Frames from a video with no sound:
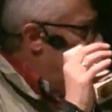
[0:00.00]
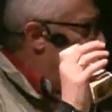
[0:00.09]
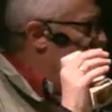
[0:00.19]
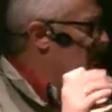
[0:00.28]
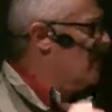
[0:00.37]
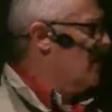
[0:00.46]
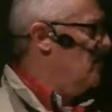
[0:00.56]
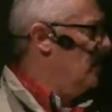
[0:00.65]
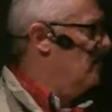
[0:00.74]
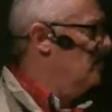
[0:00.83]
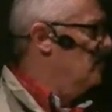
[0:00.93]
tighter that
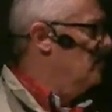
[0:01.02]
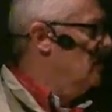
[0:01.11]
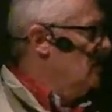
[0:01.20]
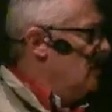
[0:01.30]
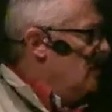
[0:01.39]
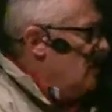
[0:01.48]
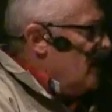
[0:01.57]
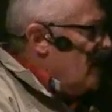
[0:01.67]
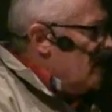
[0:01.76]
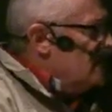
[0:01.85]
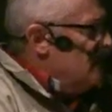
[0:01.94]
way too. You don't
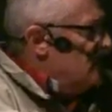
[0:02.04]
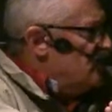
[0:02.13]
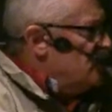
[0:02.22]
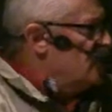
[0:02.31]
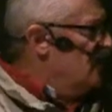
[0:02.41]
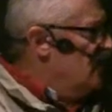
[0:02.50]
get as much